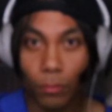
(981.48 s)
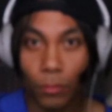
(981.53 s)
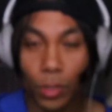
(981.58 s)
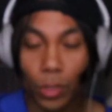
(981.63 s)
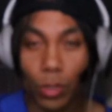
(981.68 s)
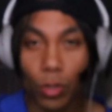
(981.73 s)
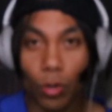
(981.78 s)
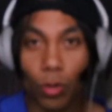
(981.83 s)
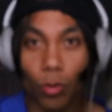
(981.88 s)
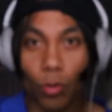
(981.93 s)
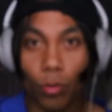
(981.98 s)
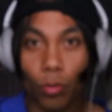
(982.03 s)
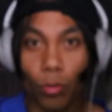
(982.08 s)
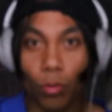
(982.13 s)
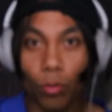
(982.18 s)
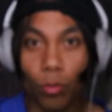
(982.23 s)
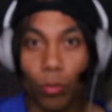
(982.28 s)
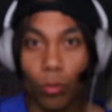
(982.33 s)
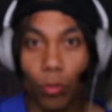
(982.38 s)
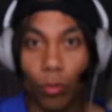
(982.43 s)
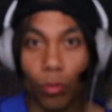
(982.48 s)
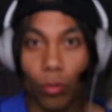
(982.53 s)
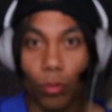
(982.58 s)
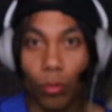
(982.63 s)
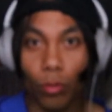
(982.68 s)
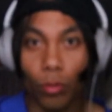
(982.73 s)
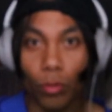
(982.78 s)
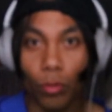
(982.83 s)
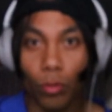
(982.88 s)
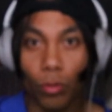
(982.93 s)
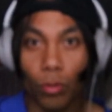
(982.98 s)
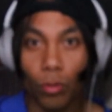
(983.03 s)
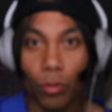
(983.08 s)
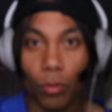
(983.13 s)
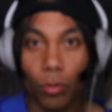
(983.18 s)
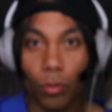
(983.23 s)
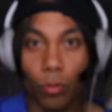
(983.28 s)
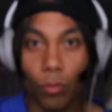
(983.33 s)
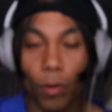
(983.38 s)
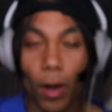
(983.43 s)
So,
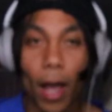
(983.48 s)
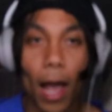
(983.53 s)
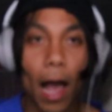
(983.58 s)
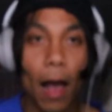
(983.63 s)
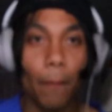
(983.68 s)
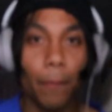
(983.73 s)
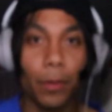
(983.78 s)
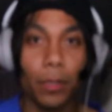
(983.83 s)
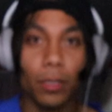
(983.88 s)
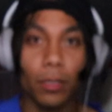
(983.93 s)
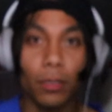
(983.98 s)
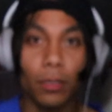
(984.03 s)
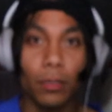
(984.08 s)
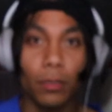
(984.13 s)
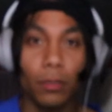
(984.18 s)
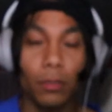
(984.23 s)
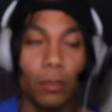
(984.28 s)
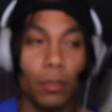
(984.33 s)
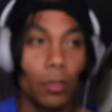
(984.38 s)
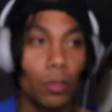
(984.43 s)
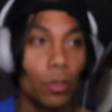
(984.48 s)
what happened